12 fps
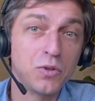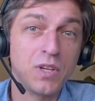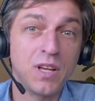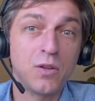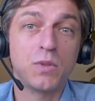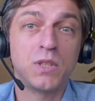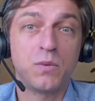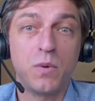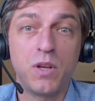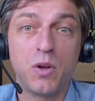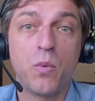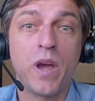the end of this
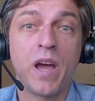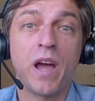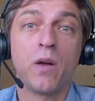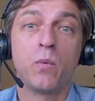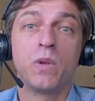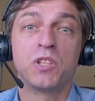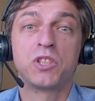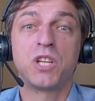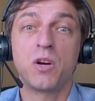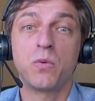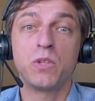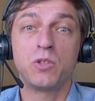video where I will
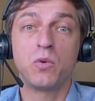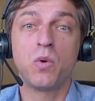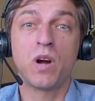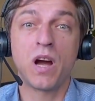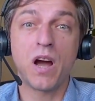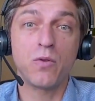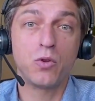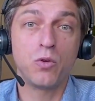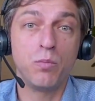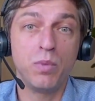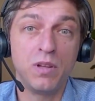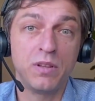share with you how
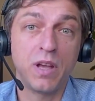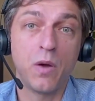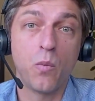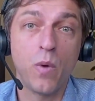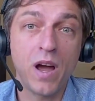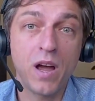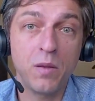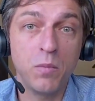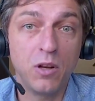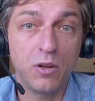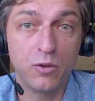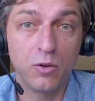to build a $1
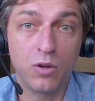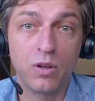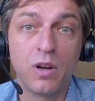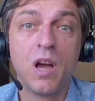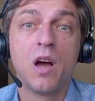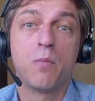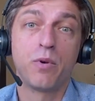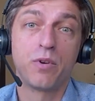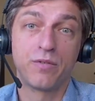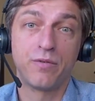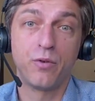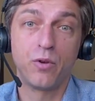million
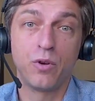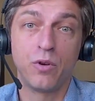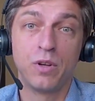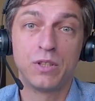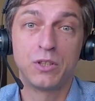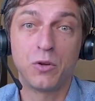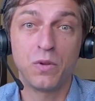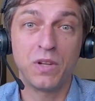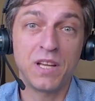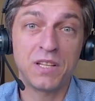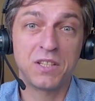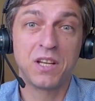portfolio. So
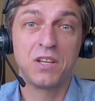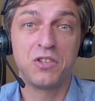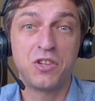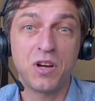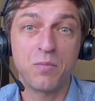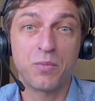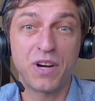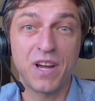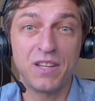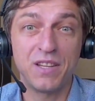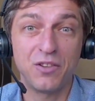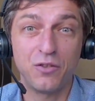let's jump
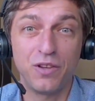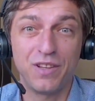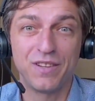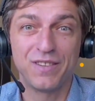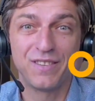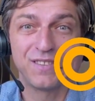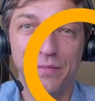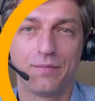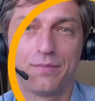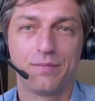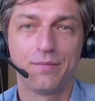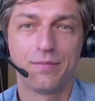right into it.
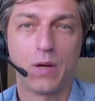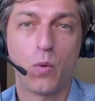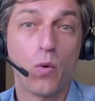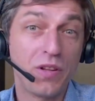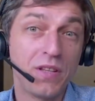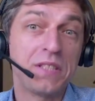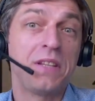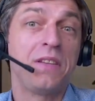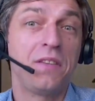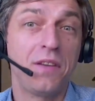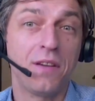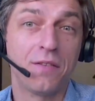What is an
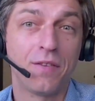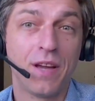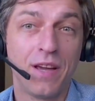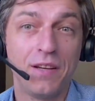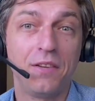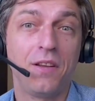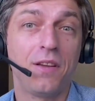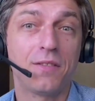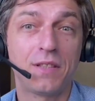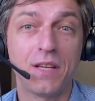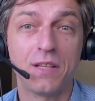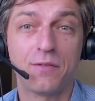ETF? An
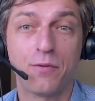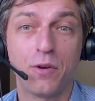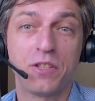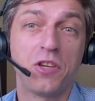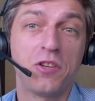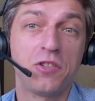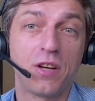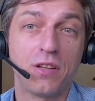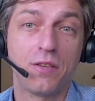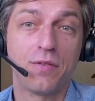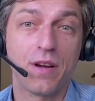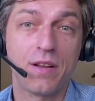ETF stands for Exchange
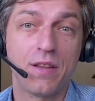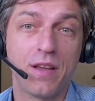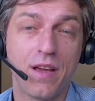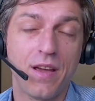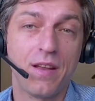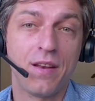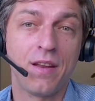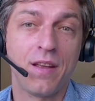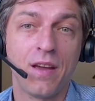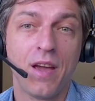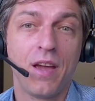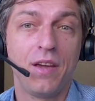Traded Fund, and
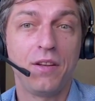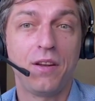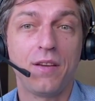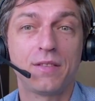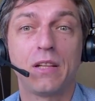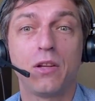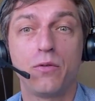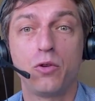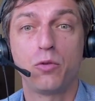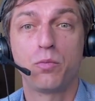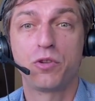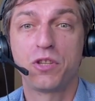ETFs allow
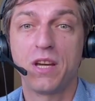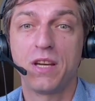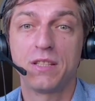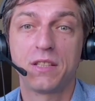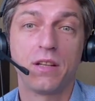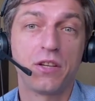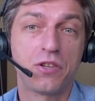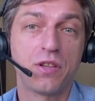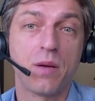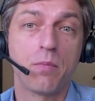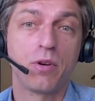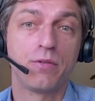you to purchase a
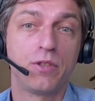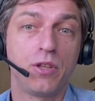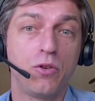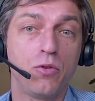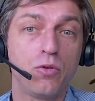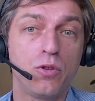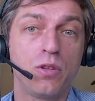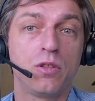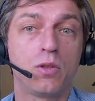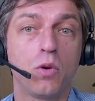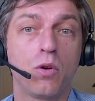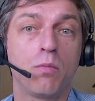large number of securities,
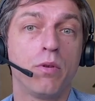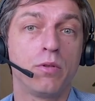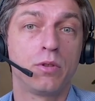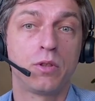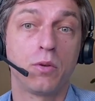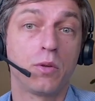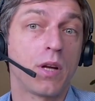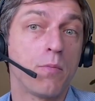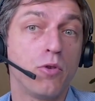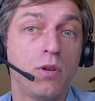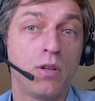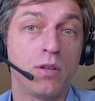stock, bonds, or
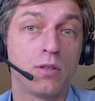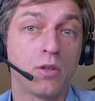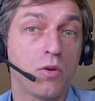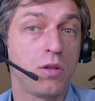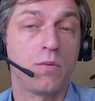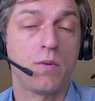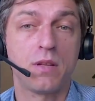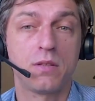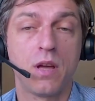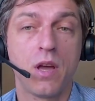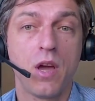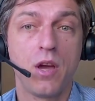commodities all at
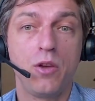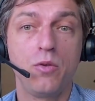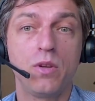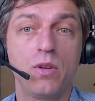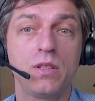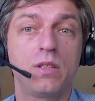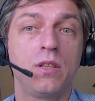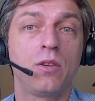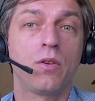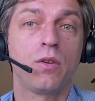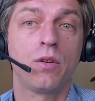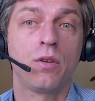once. You can
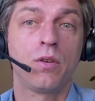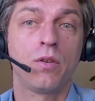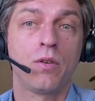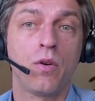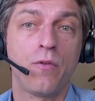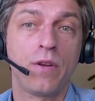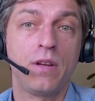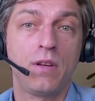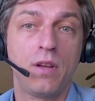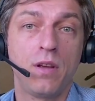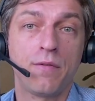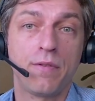think of an
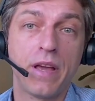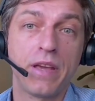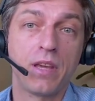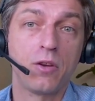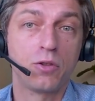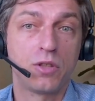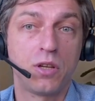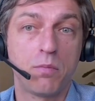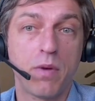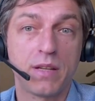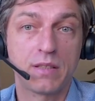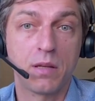ETF like a grocery
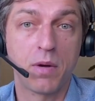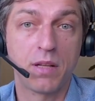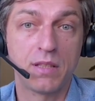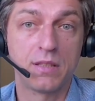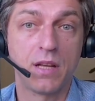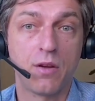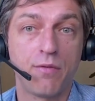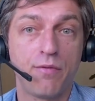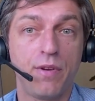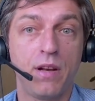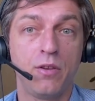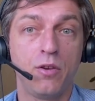basket, but instead of
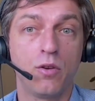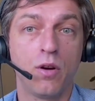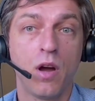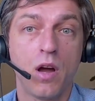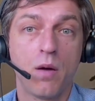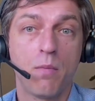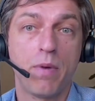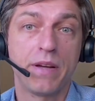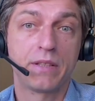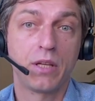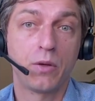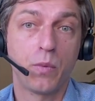filling your
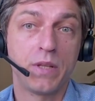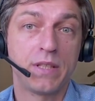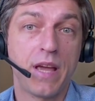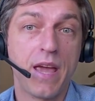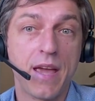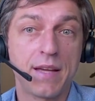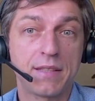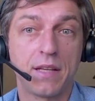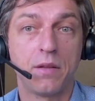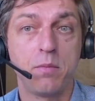basket with eggs and